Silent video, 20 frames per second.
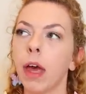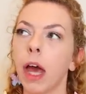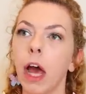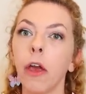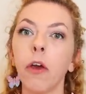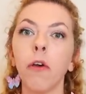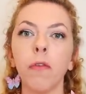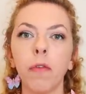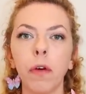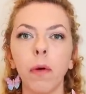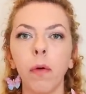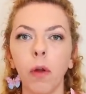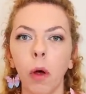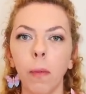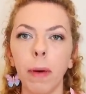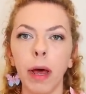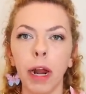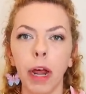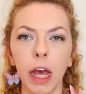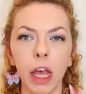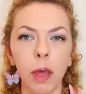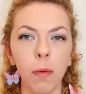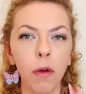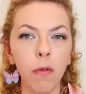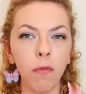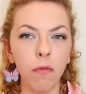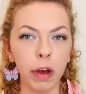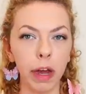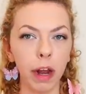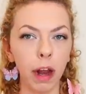And you'll feel a lot better, and you
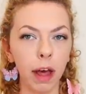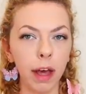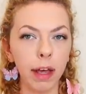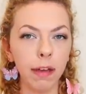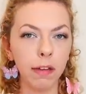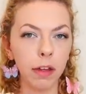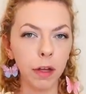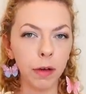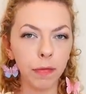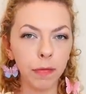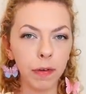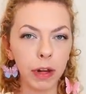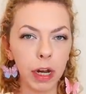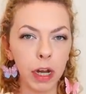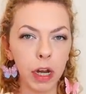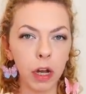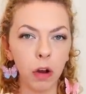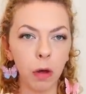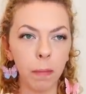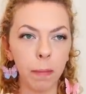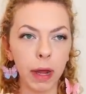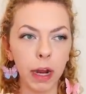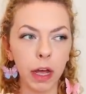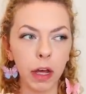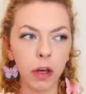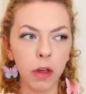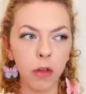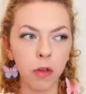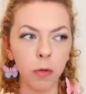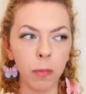won't realise that you're feeling a lot better
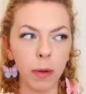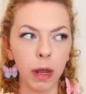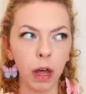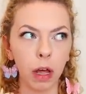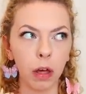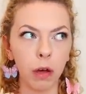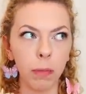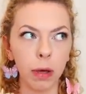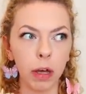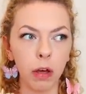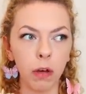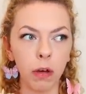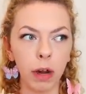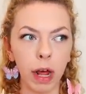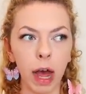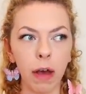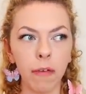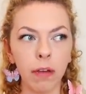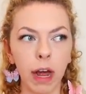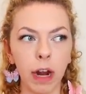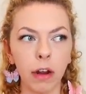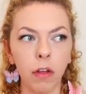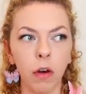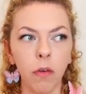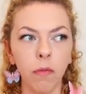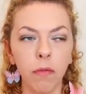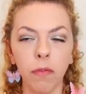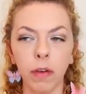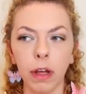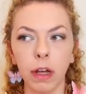because you'll be like, oh my god, I haven't had
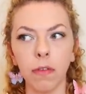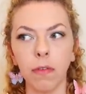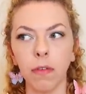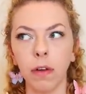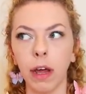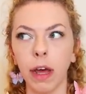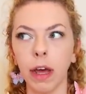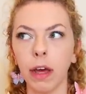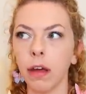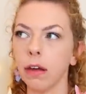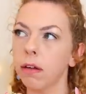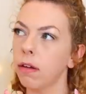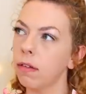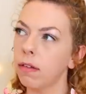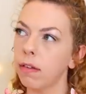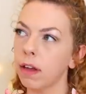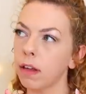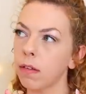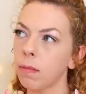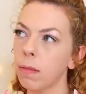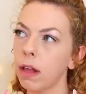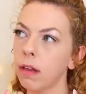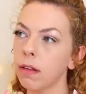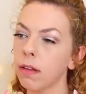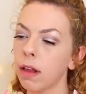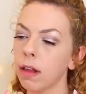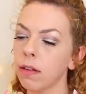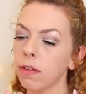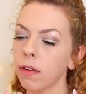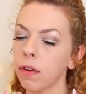conflict for like 6
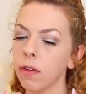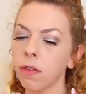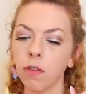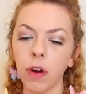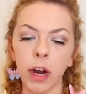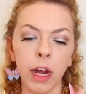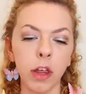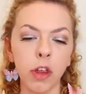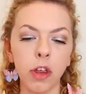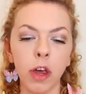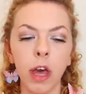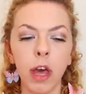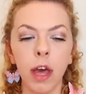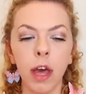months, that's so strange.